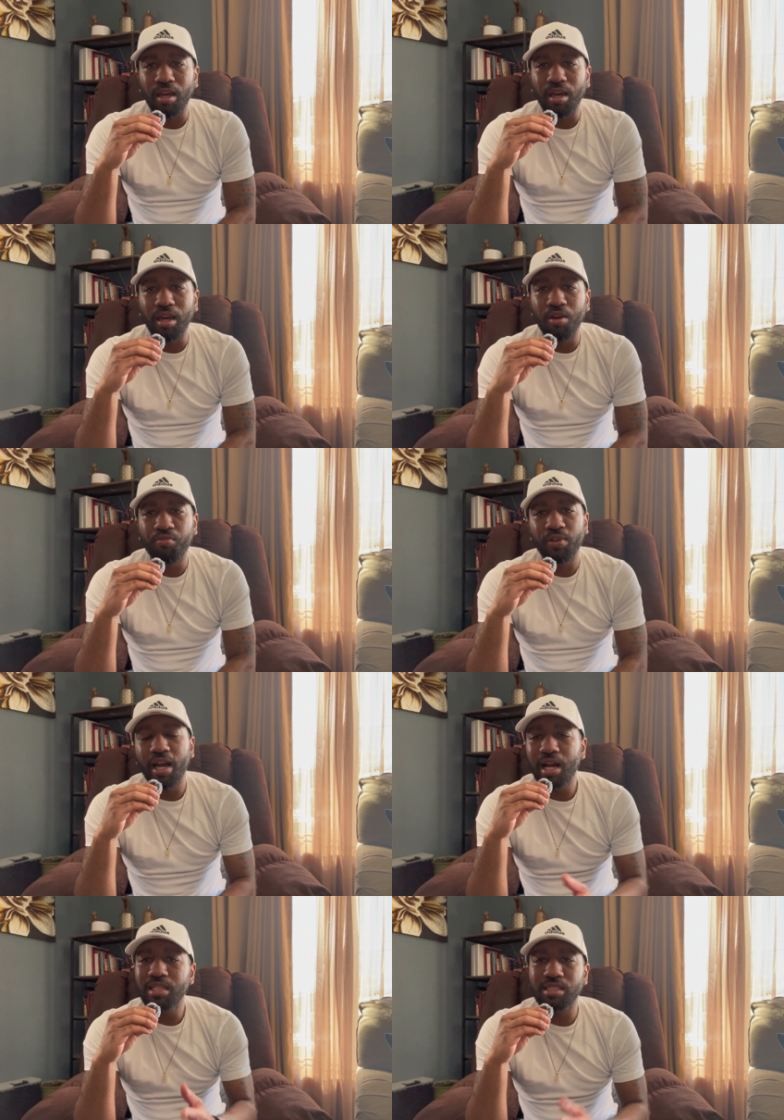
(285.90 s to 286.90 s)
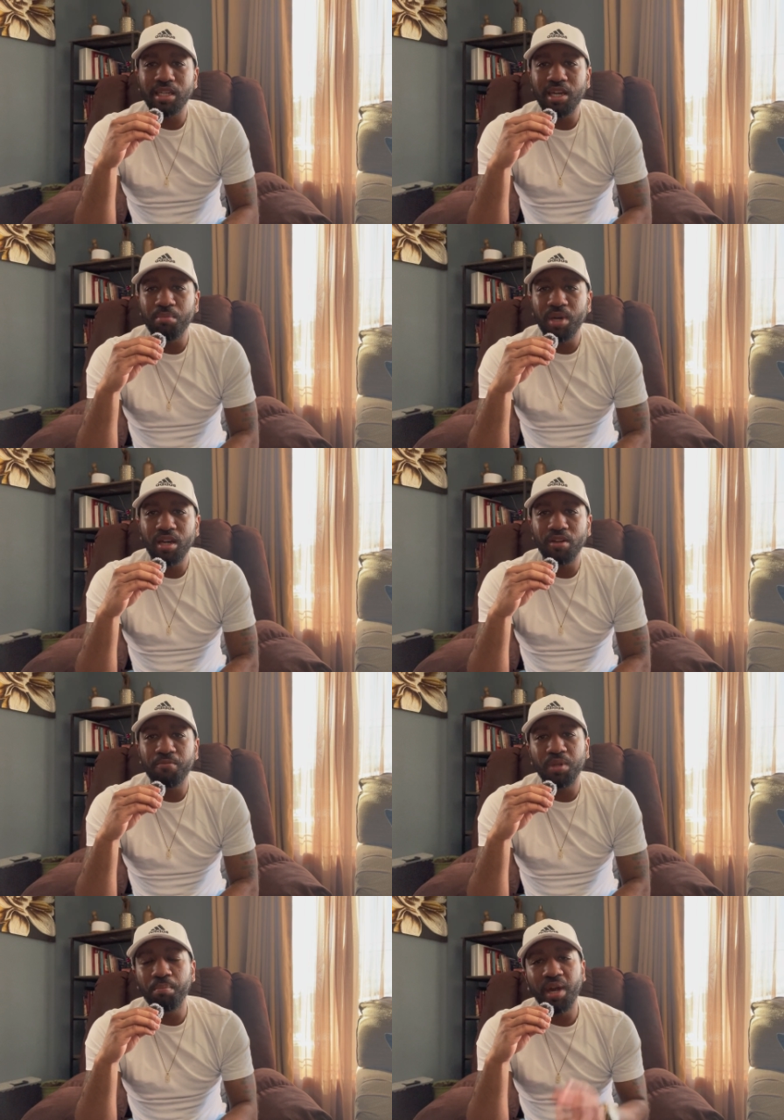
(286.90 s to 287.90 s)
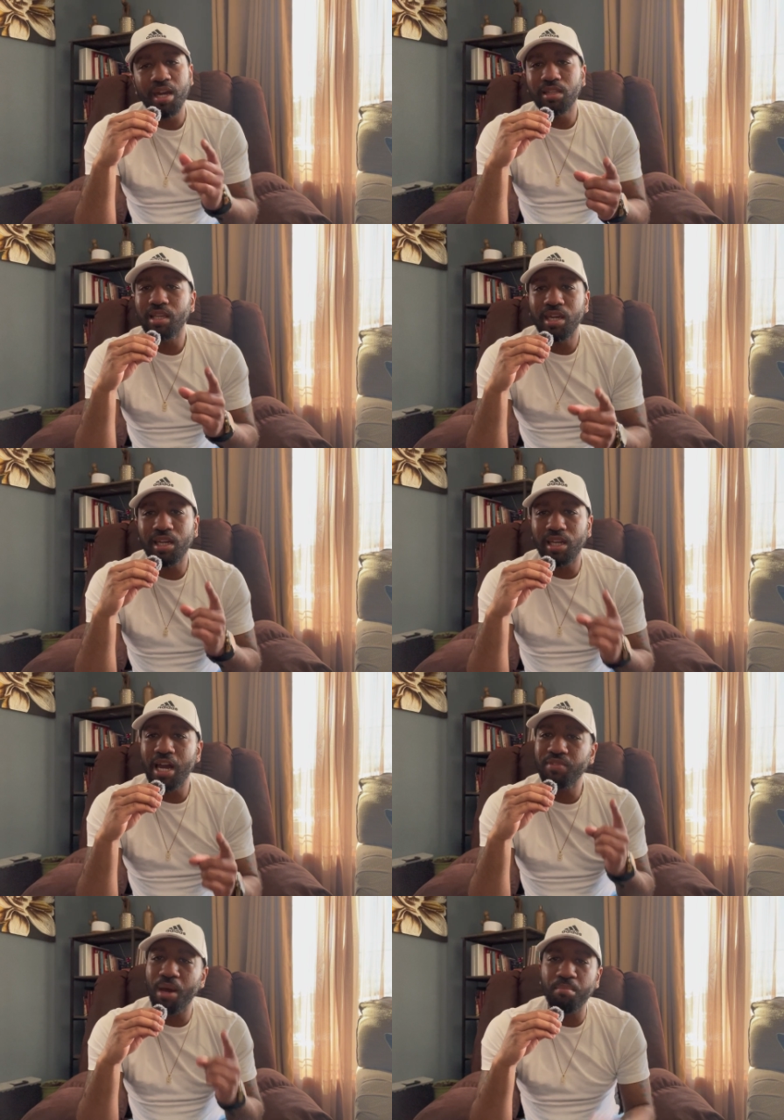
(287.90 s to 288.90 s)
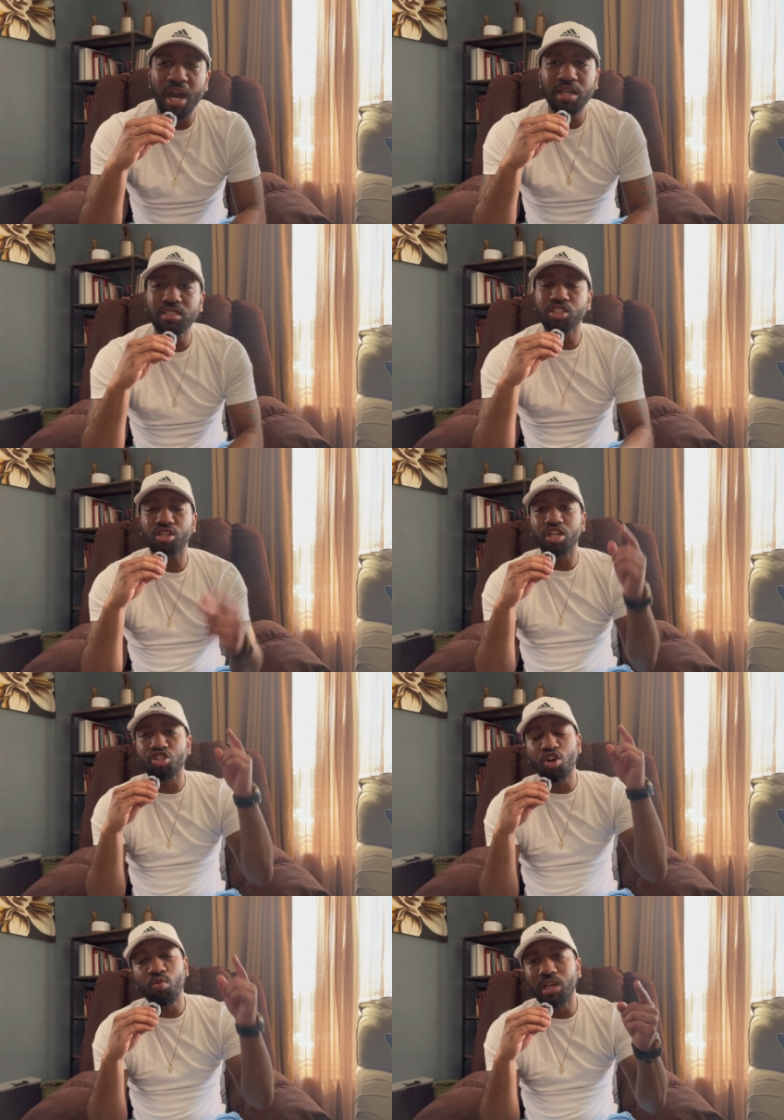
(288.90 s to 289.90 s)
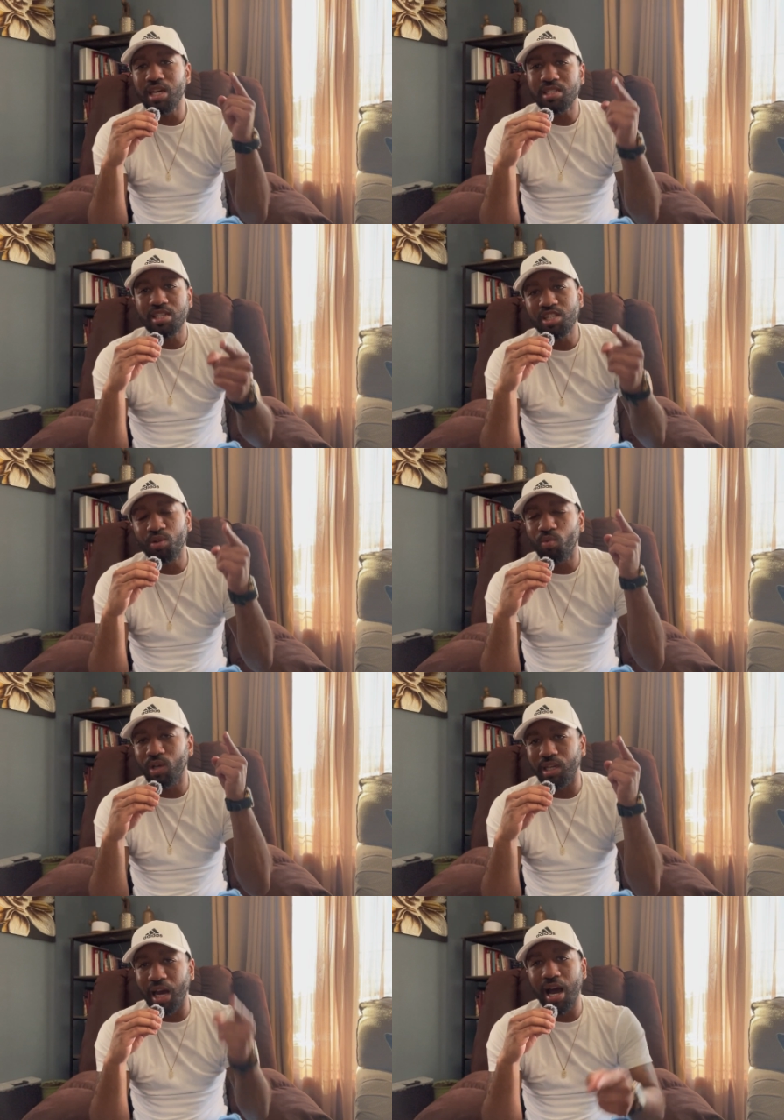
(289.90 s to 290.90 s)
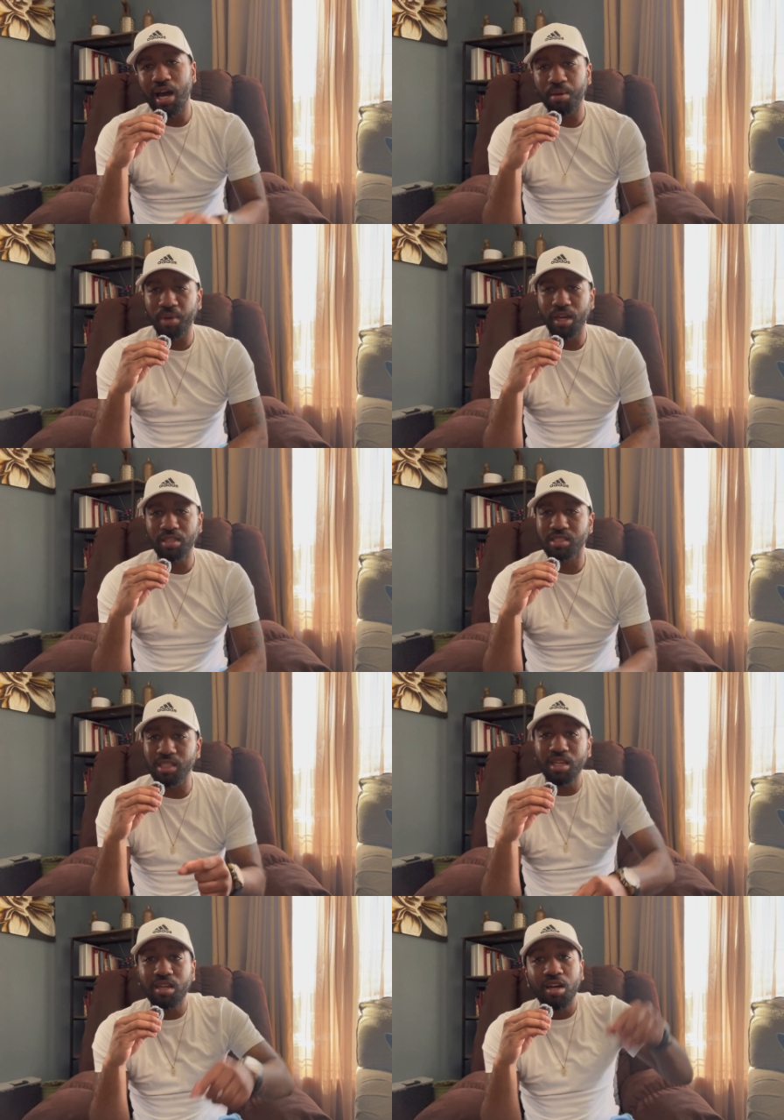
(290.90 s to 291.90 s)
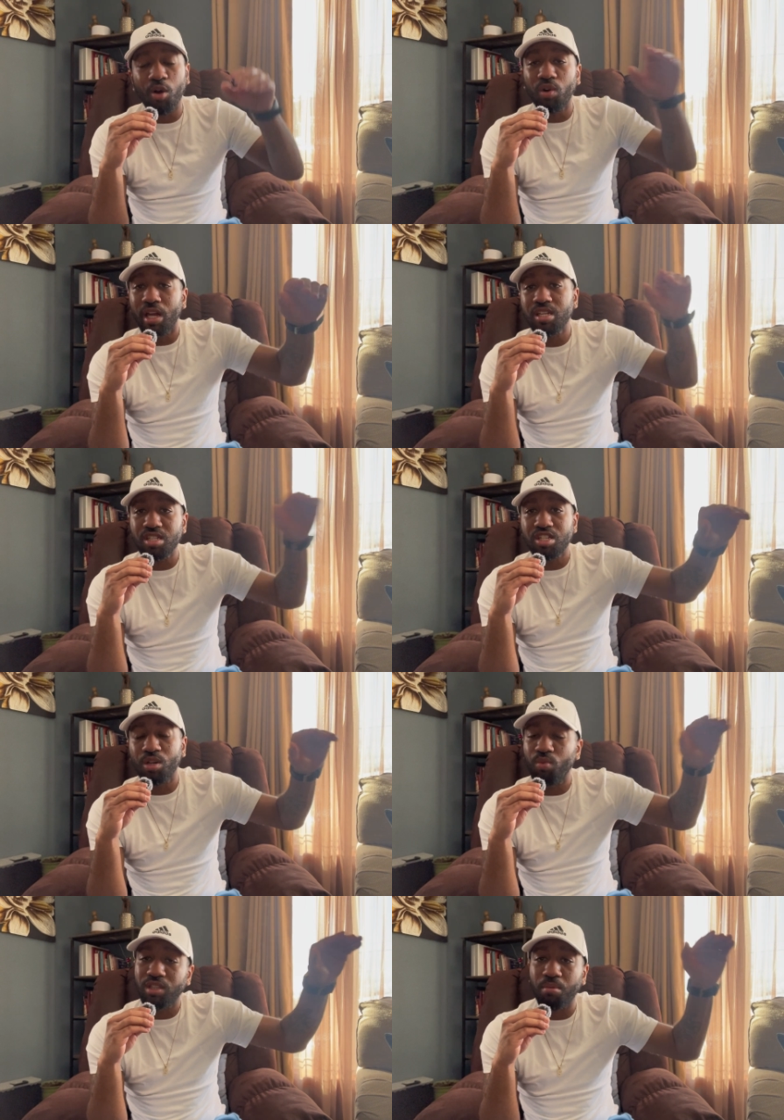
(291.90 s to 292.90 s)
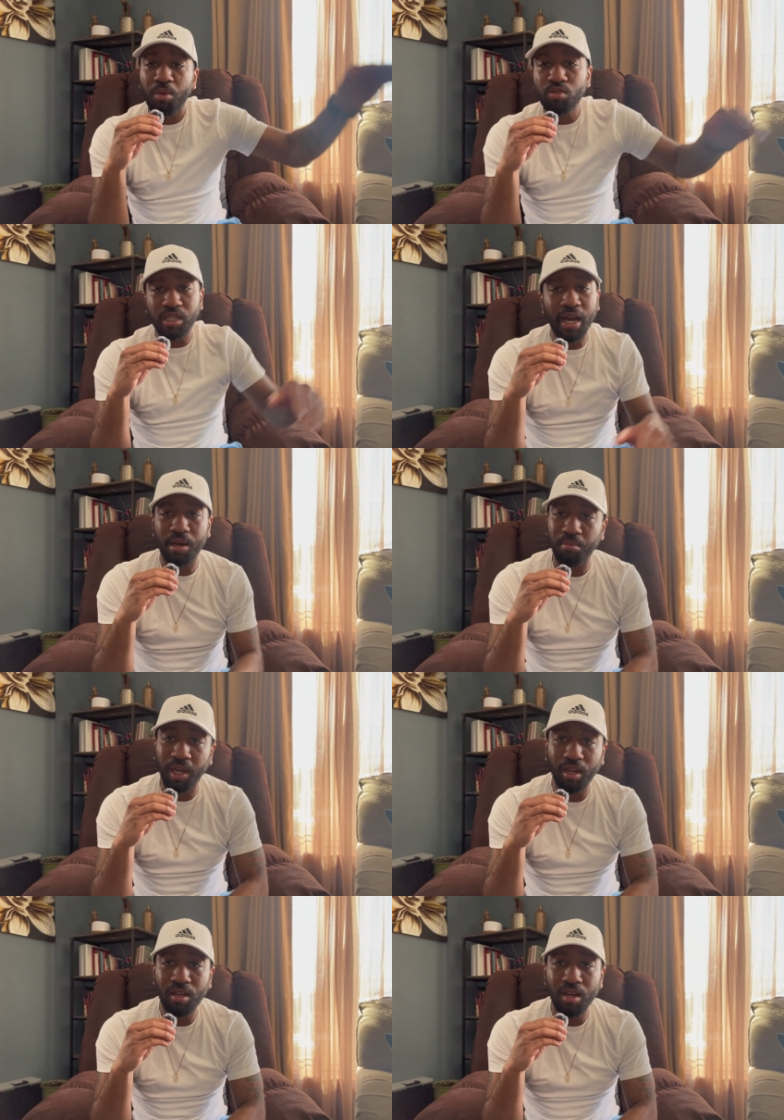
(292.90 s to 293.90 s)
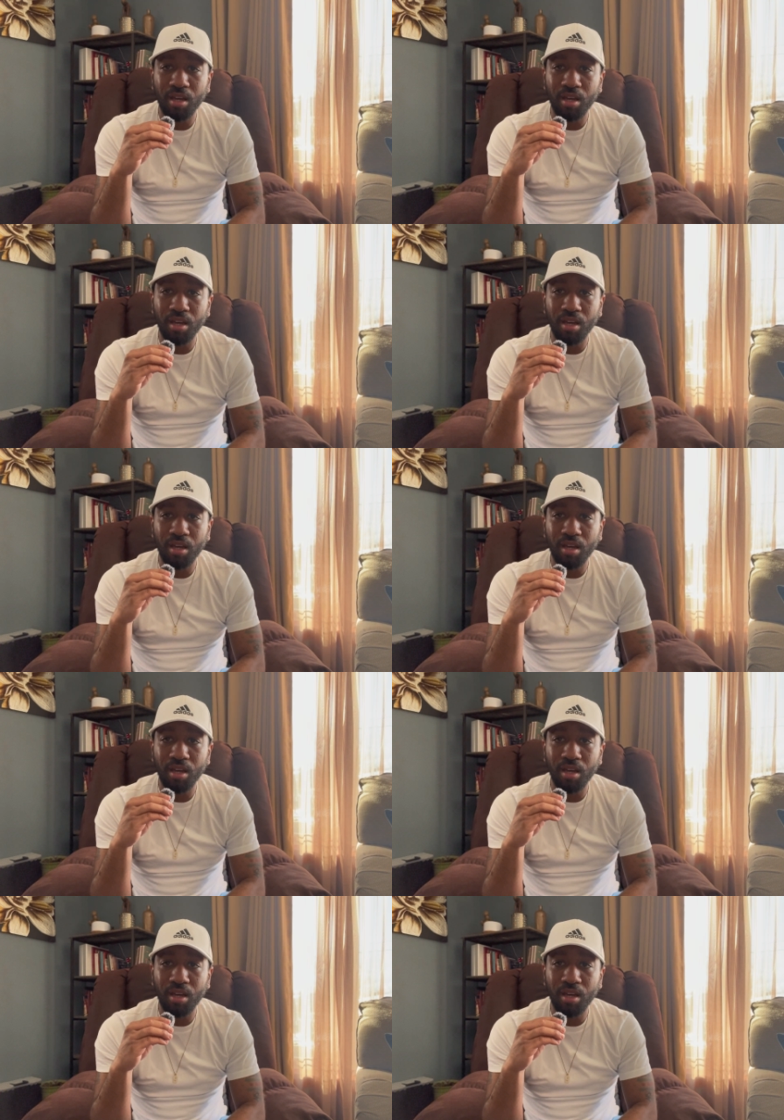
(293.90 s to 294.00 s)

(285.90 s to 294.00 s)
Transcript: And like I said, man, the main thing in life that matters is your relationship with God, man. Seek a relationship with the Most High, man.